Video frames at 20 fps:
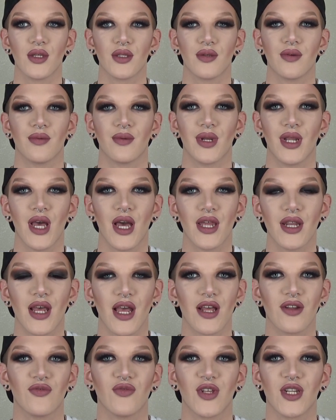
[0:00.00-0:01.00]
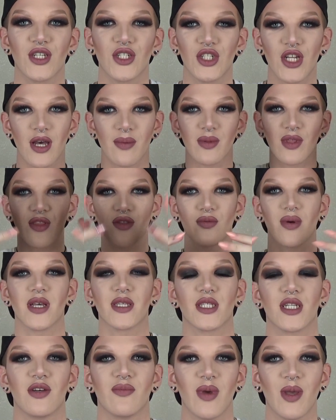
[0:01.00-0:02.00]
So I went ahead and finished up the
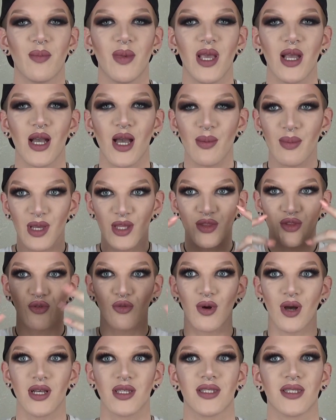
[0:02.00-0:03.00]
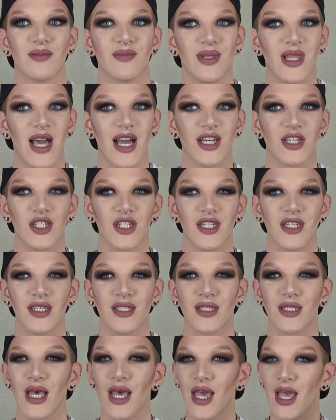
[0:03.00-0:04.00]
rest of my makeup and threw on some
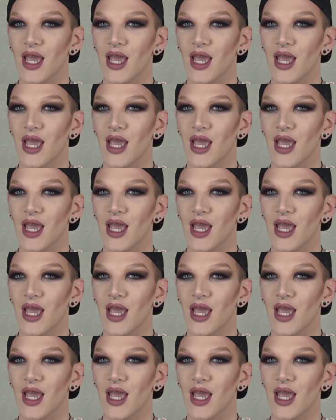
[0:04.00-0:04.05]
lashes,